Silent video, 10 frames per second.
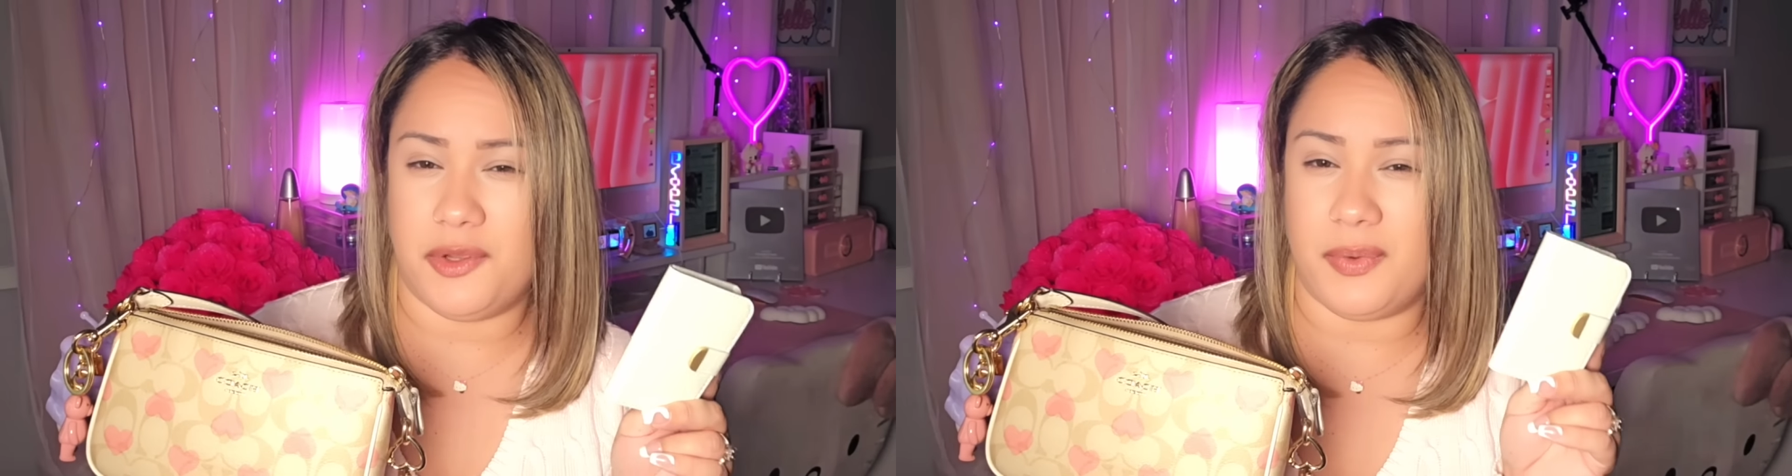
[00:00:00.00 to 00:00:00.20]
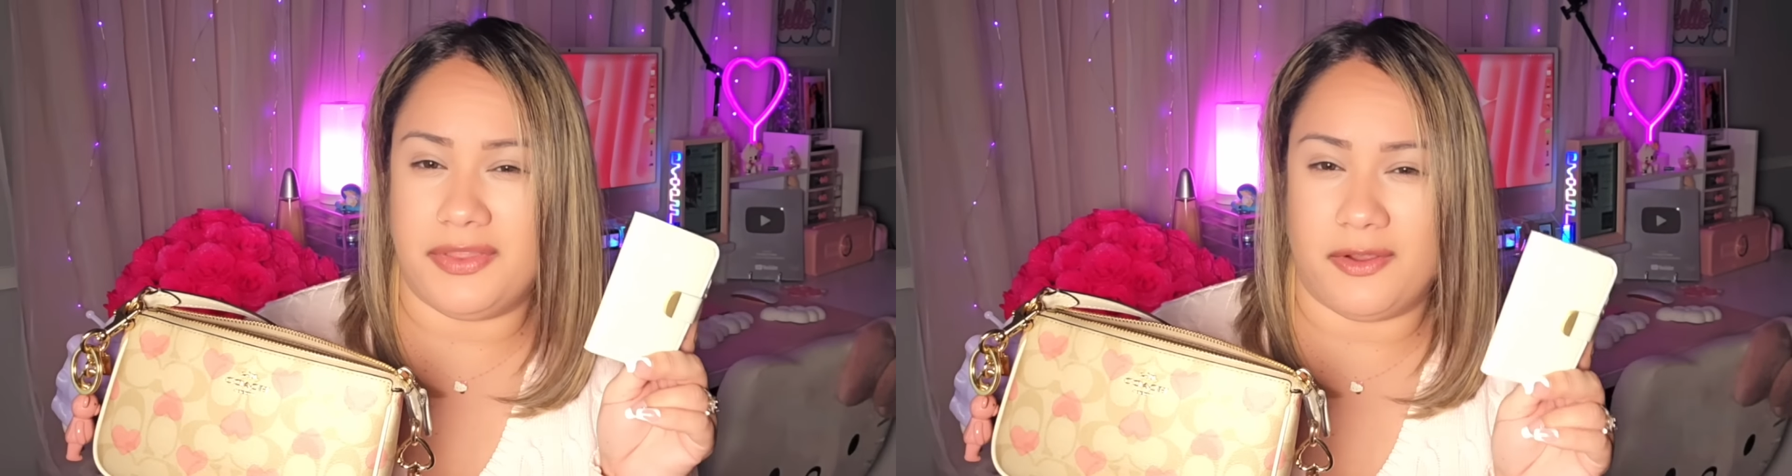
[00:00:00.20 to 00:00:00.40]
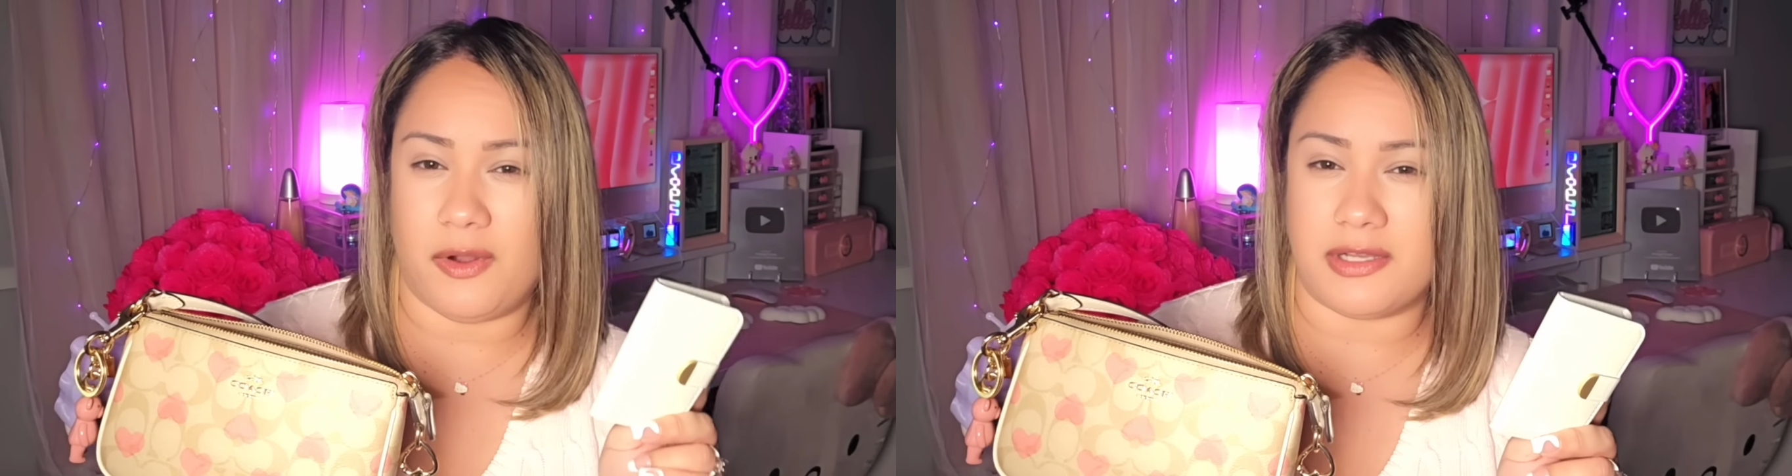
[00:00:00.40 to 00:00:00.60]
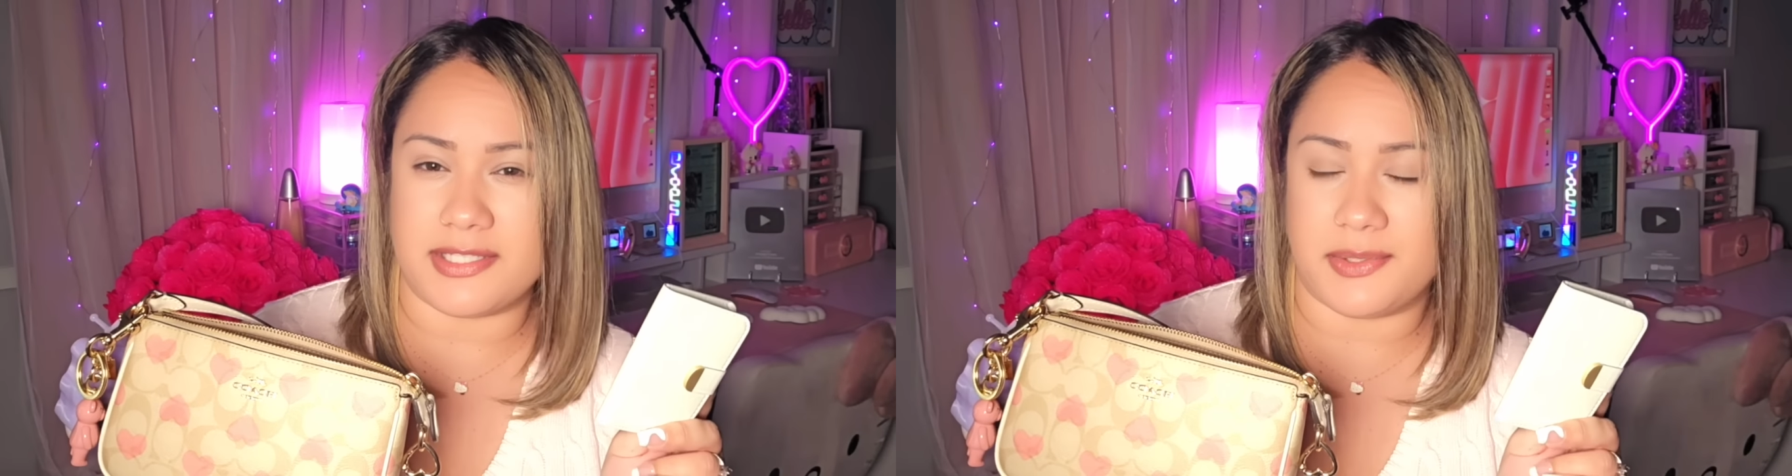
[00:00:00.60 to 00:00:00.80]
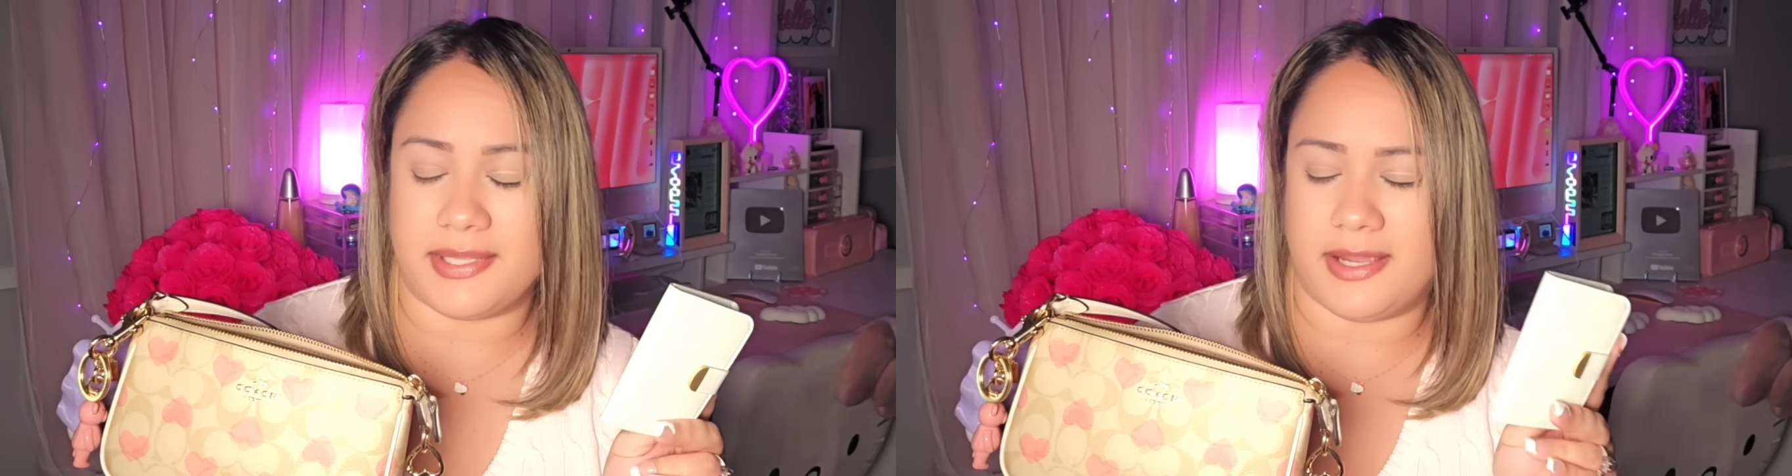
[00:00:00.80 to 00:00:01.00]
you when they're all
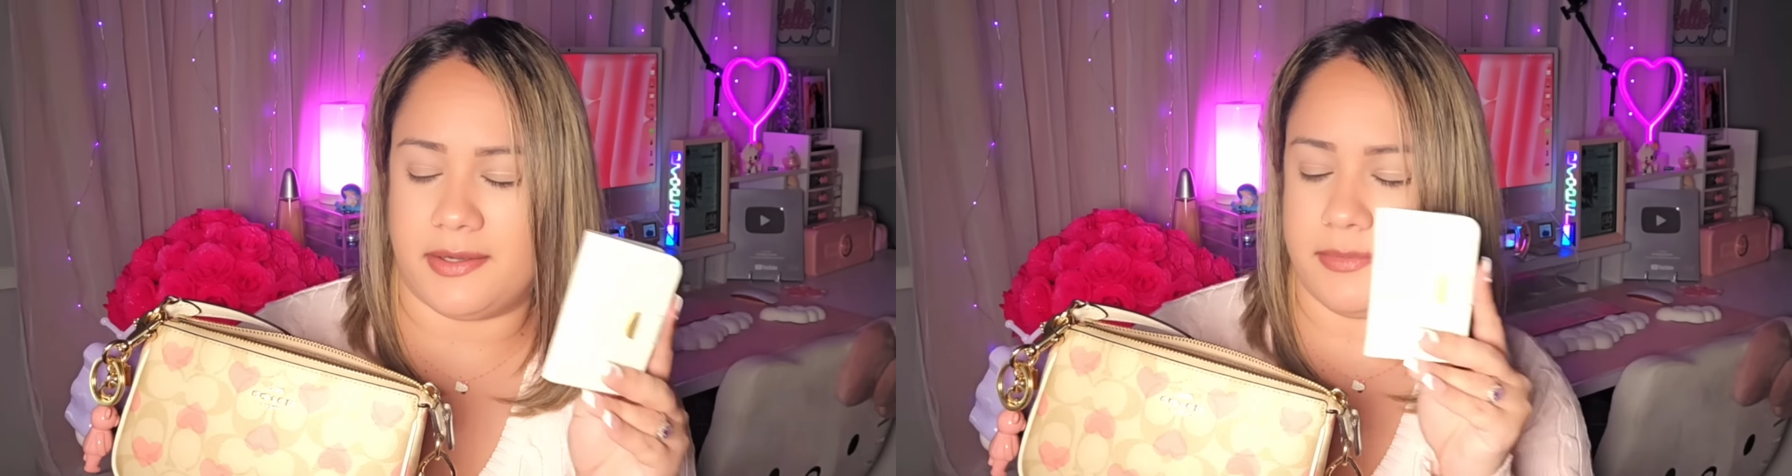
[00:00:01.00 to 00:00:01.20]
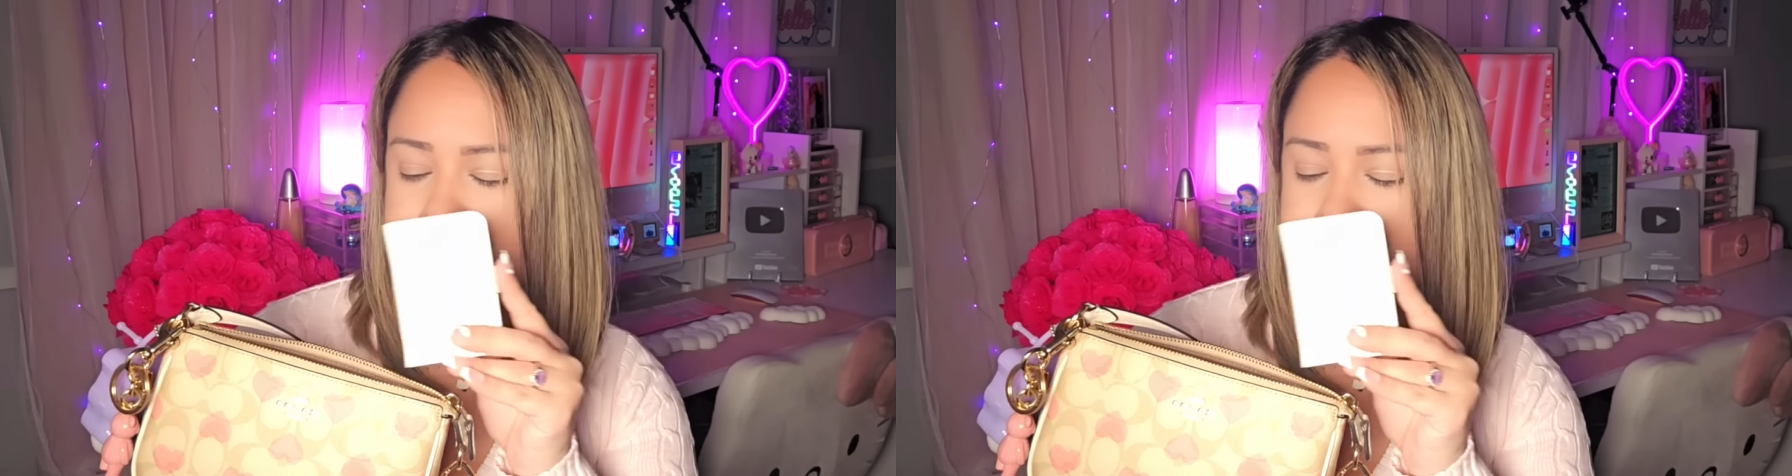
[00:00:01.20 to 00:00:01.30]
sold out.